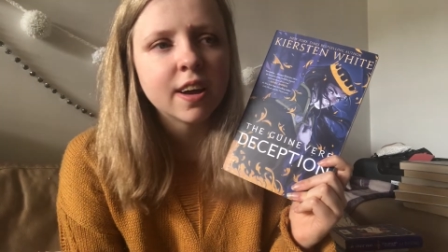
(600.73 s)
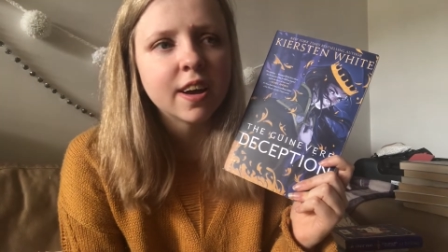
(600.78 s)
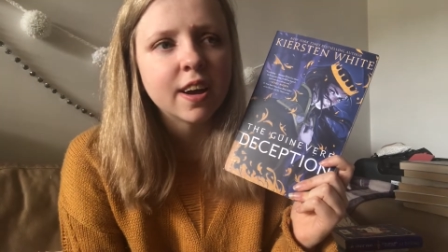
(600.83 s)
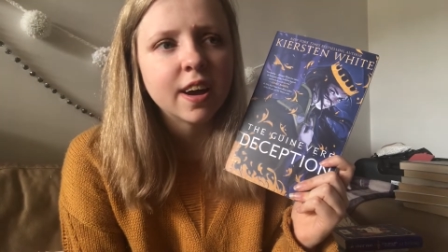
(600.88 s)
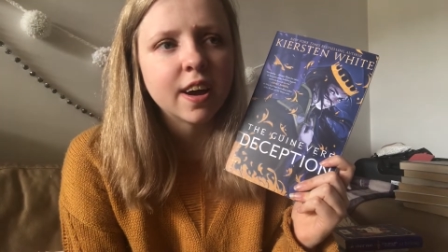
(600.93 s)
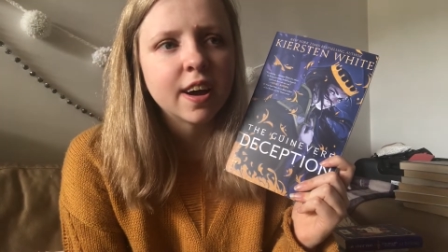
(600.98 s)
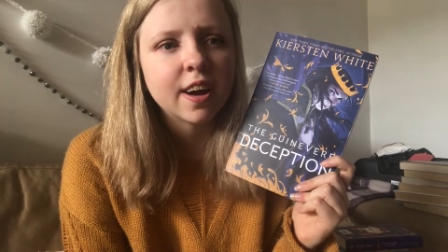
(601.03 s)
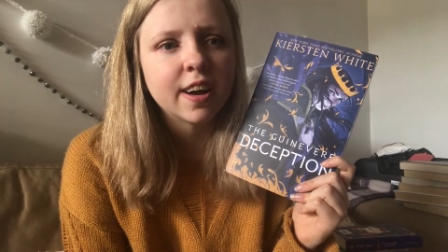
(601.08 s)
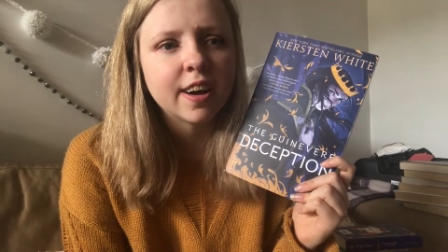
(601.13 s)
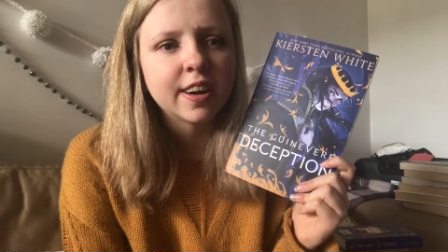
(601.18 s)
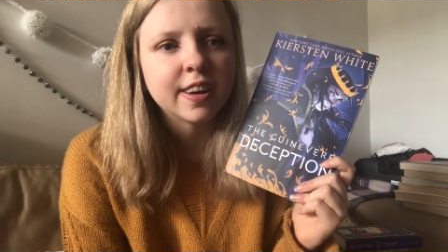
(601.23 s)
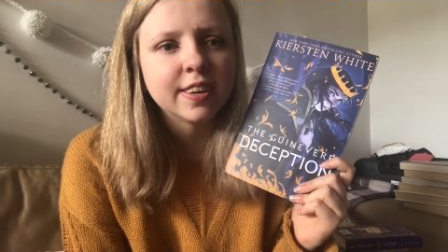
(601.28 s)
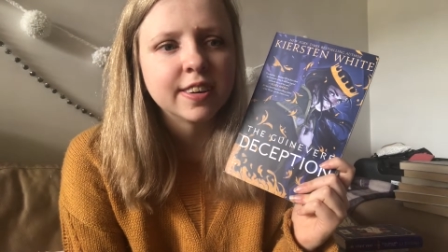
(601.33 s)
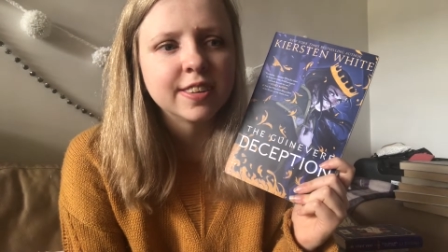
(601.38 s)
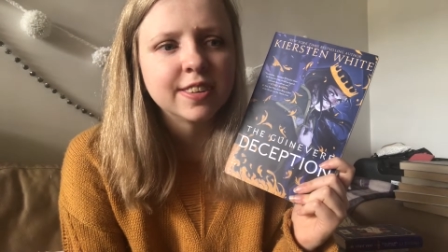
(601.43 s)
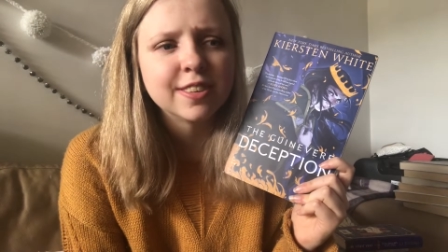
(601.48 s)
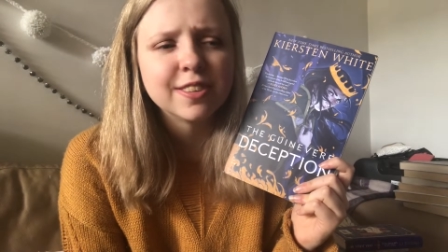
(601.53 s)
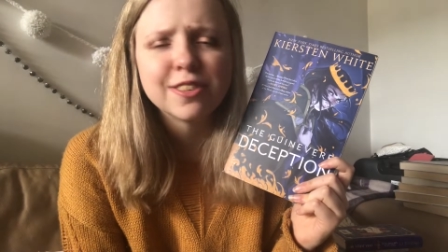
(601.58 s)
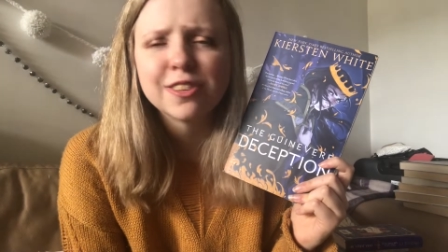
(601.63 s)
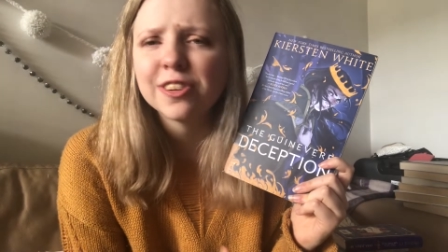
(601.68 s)

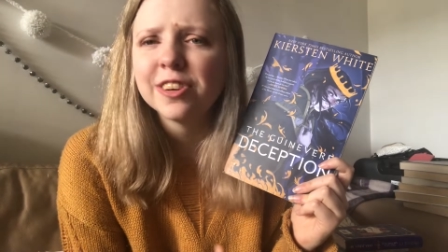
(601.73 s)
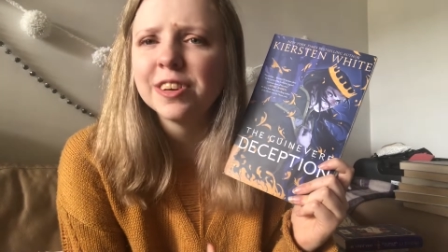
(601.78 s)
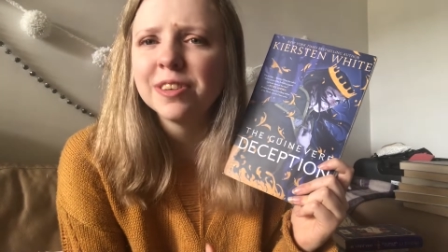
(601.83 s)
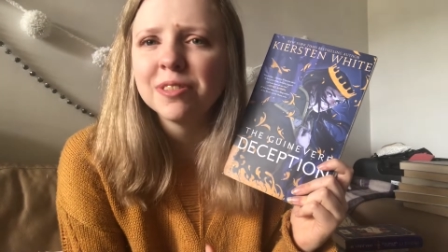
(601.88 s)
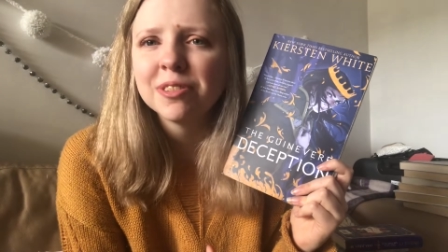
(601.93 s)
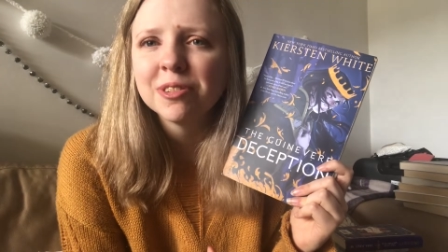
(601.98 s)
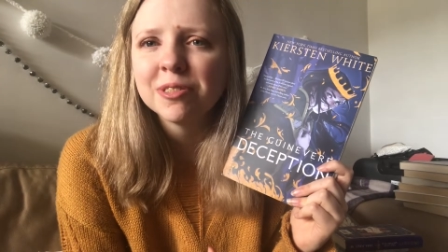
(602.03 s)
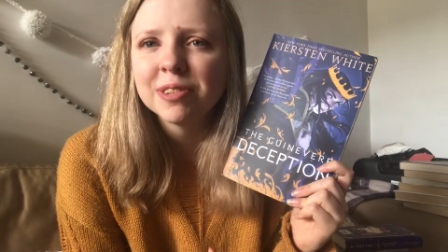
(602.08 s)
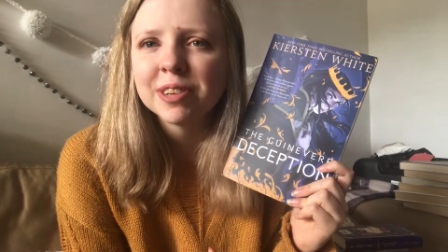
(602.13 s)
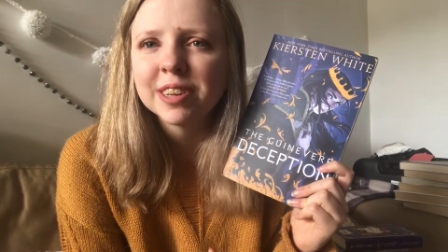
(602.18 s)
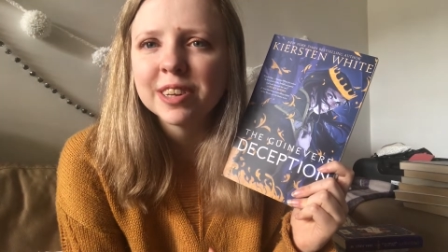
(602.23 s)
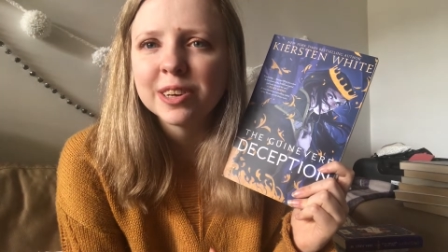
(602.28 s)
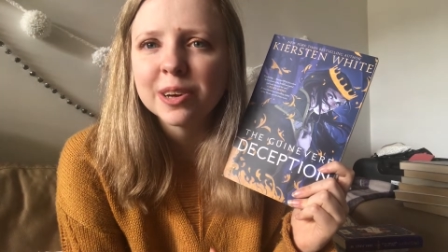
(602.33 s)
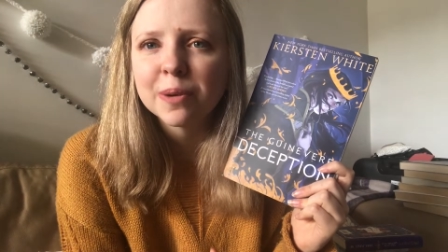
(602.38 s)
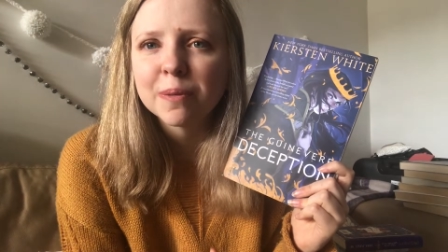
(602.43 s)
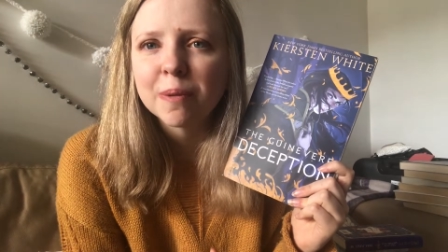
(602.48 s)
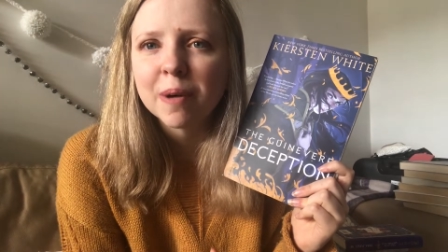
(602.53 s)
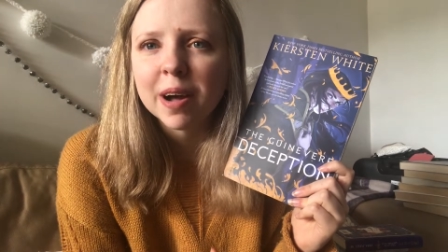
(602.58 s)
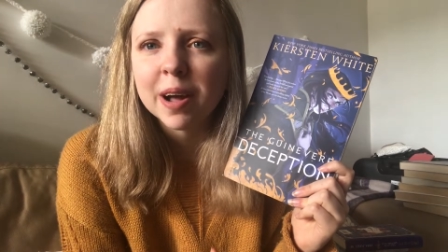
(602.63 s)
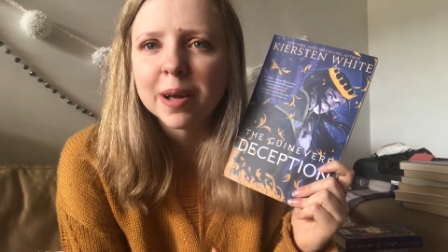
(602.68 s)
I don't even really
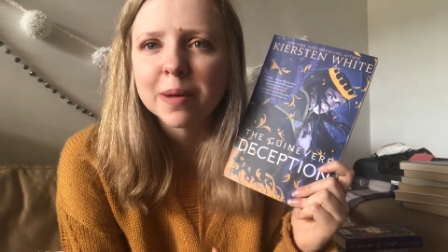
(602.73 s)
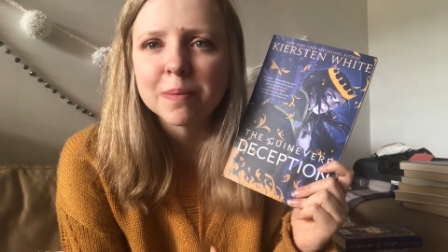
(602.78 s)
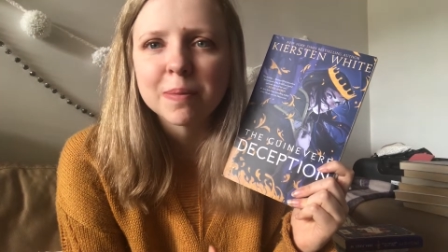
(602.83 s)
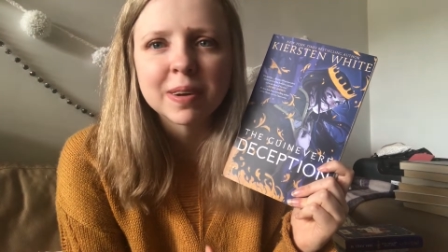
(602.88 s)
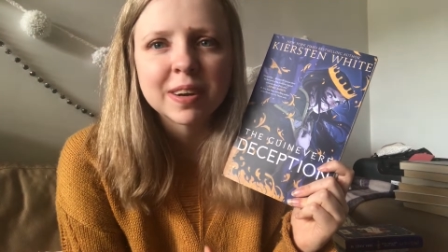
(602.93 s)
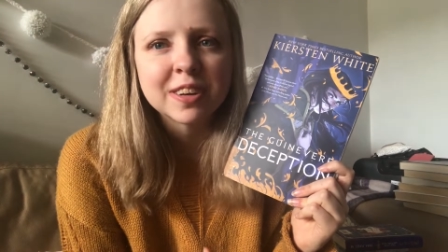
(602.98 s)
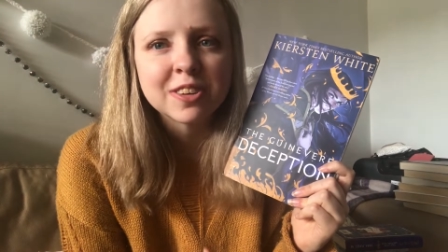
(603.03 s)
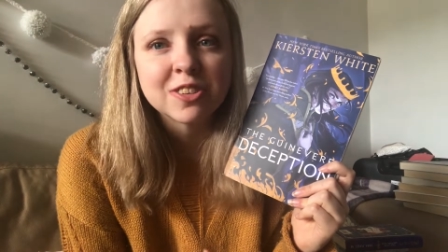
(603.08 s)
know why, but I